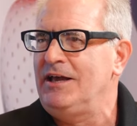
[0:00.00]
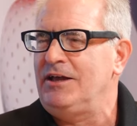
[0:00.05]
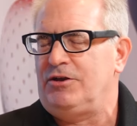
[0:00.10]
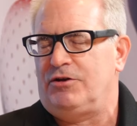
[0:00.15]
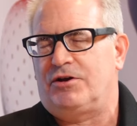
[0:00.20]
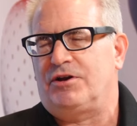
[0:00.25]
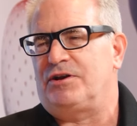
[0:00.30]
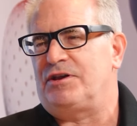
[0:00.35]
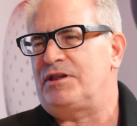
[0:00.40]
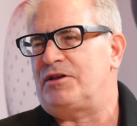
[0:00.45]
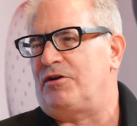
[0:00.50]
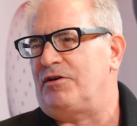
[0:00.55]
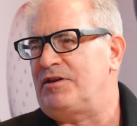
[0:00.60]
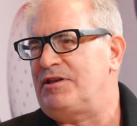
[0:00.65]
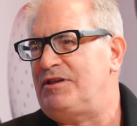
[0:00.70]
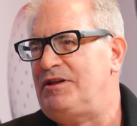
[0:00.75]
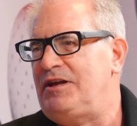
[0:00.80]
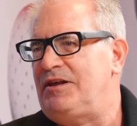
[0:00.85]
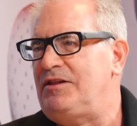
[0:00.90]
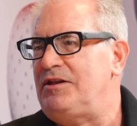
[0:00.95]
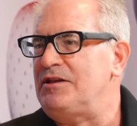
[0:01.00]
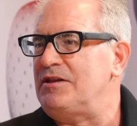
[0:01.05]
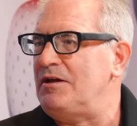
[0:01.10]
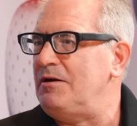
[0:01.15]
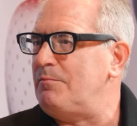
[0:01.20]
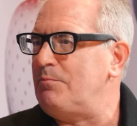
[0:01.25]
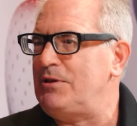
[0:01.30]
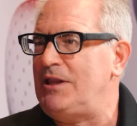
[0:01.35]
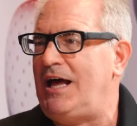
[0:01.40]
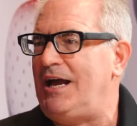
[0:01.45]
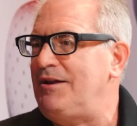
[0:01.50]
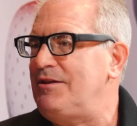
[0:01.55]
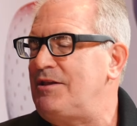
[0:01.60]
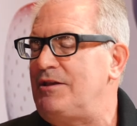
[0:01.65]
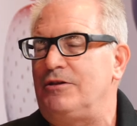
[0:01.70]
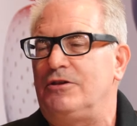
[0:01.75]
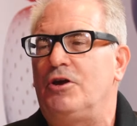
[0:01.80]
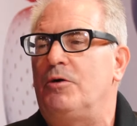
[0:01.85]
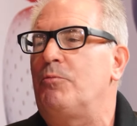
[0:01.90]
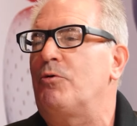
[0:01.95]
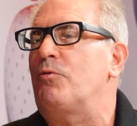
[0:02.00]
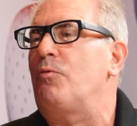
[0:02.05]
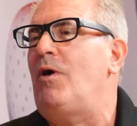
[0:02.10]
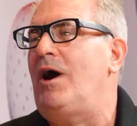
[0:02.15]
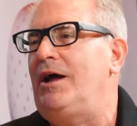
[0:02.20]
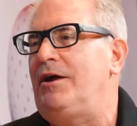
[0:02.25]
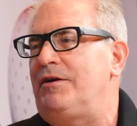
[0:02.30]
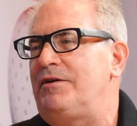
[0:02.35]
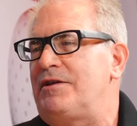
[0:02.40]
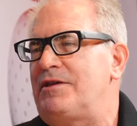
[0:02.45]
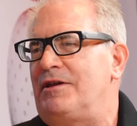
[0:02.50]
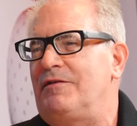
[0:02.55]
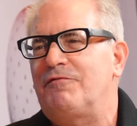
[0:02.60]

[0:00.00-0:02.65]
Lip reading: You're going to start seeing these appliances, no more wires.